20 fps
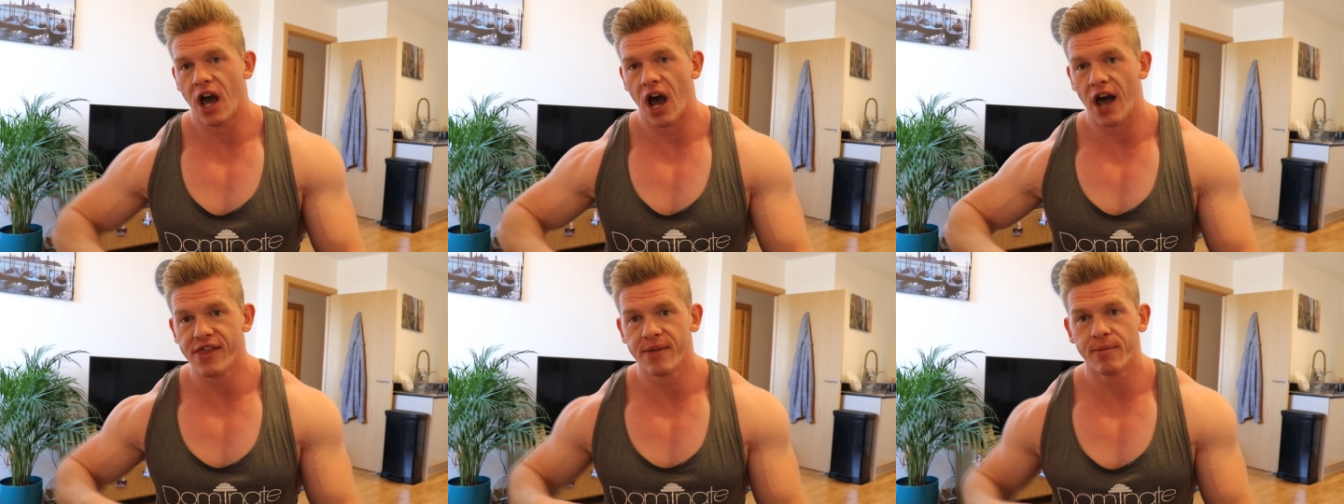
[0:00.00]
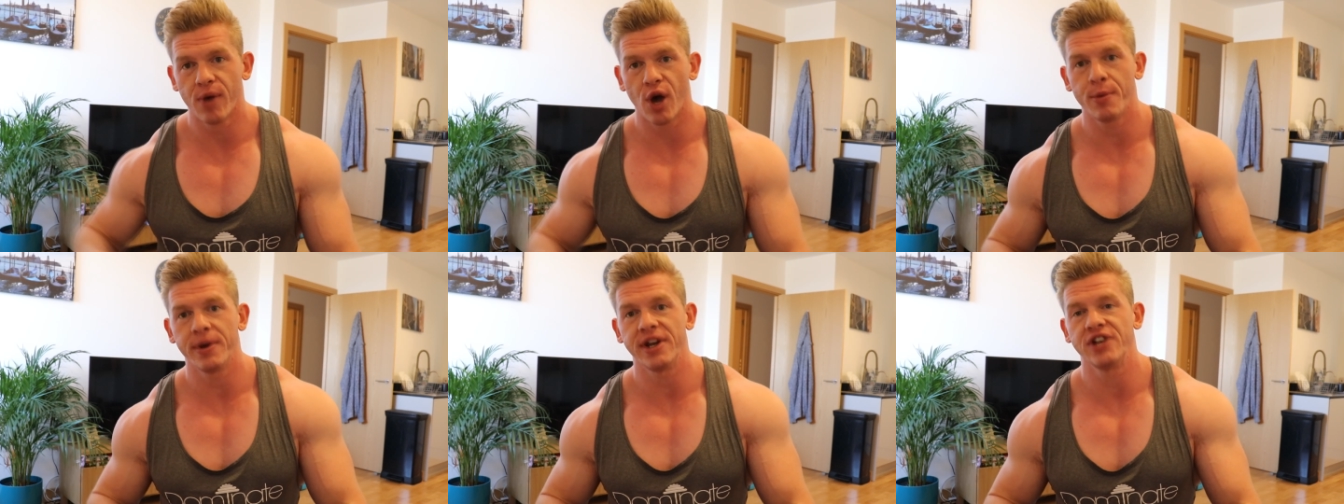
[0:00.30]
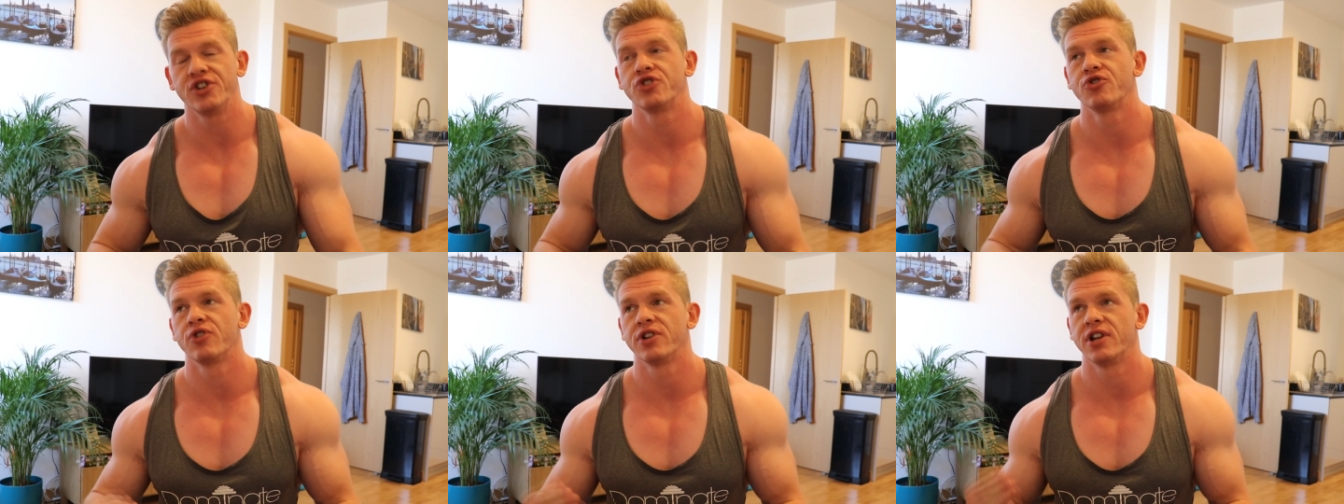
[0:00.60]
At the moment
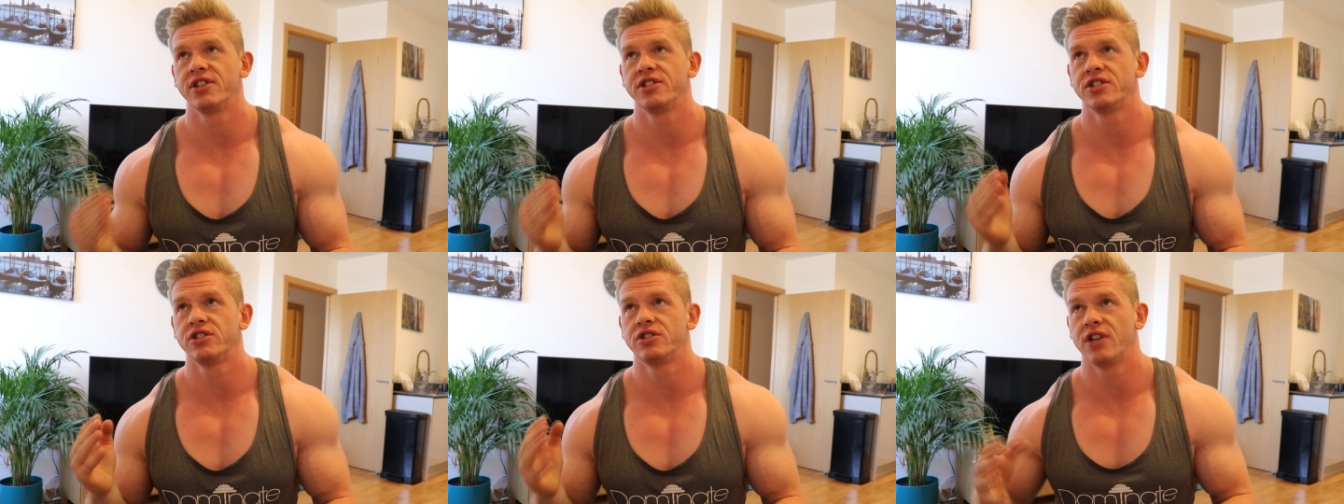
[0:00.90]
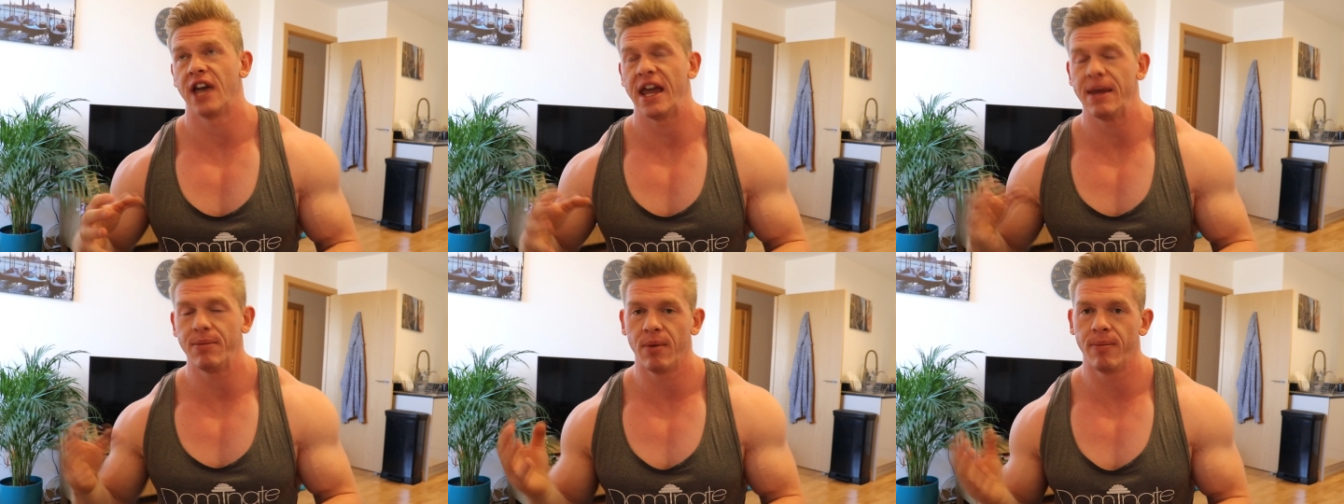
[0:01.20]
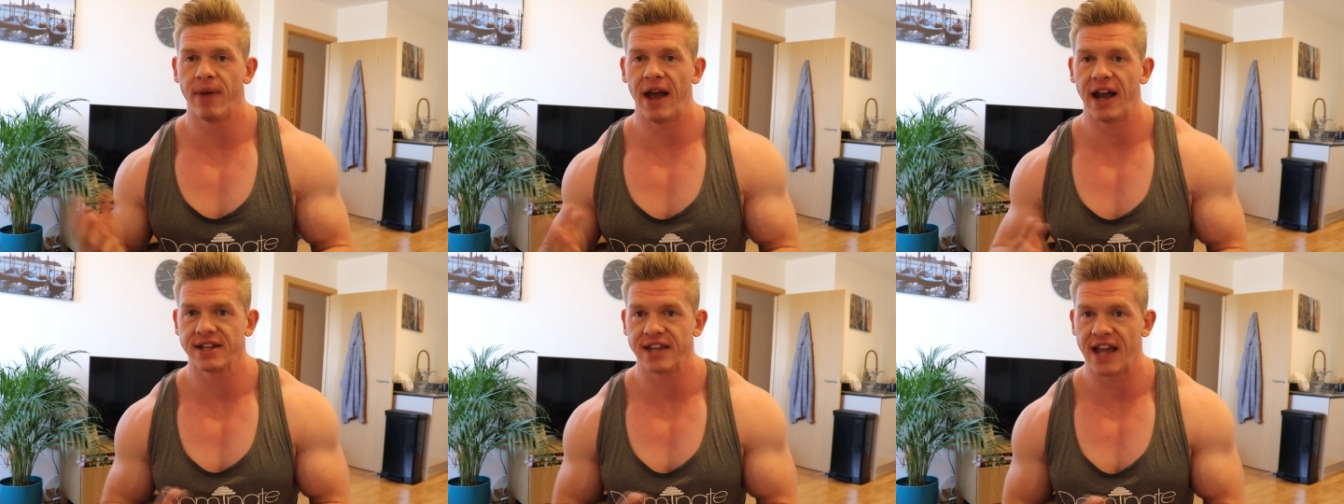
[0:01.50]
he's just trying to taper
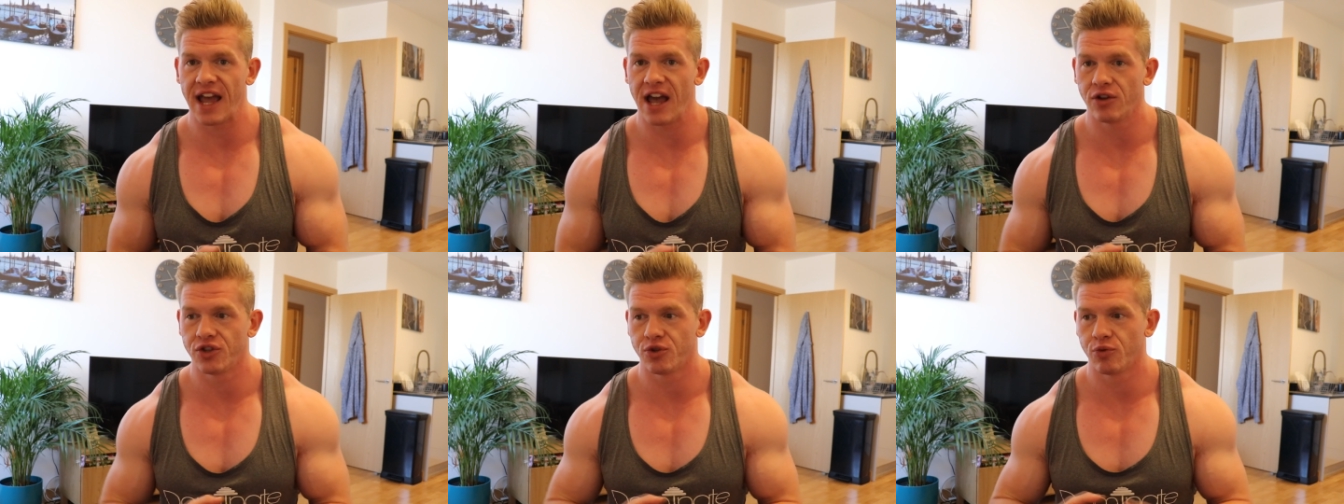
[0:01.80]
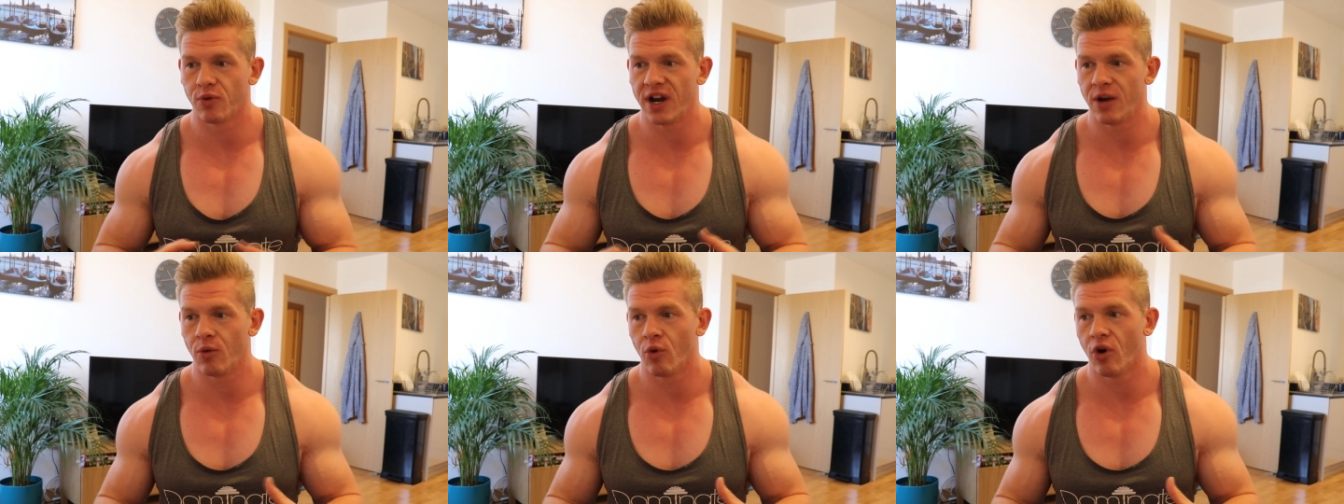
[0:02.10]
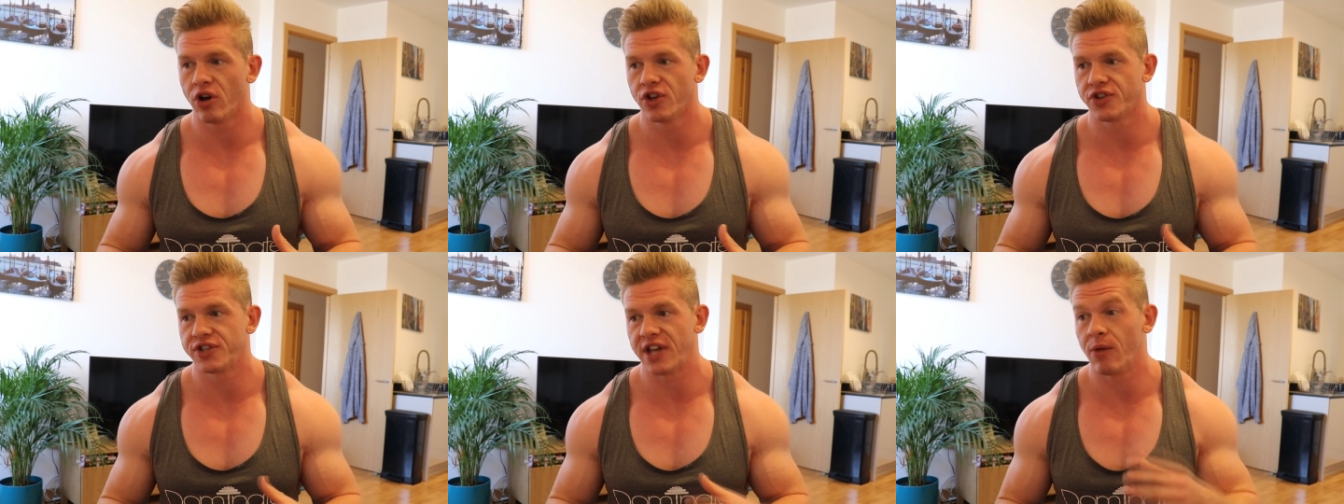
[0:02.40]
back down to where he
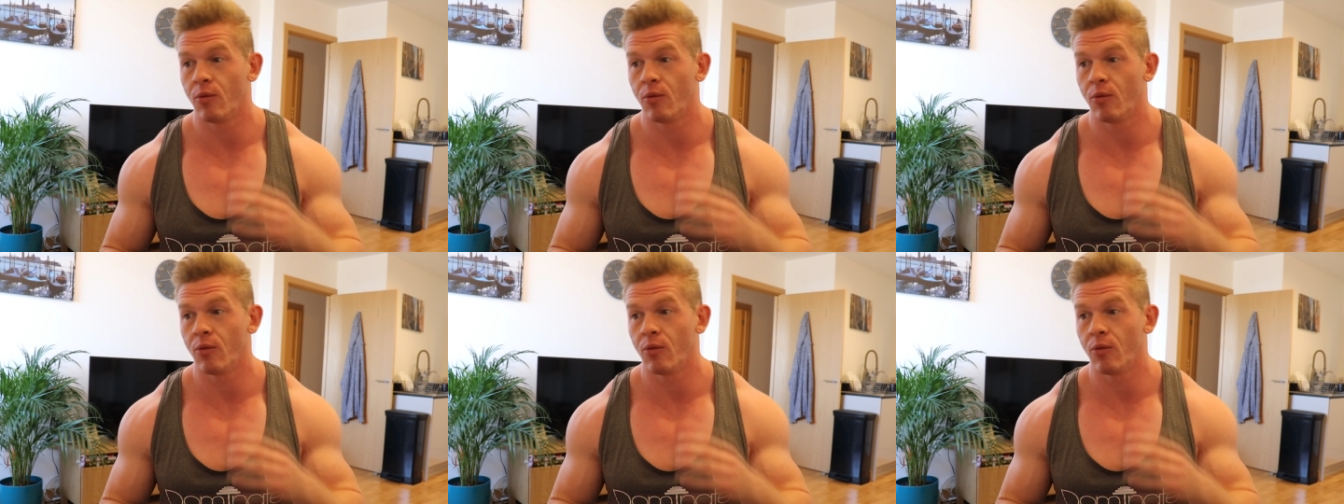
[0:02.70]
was,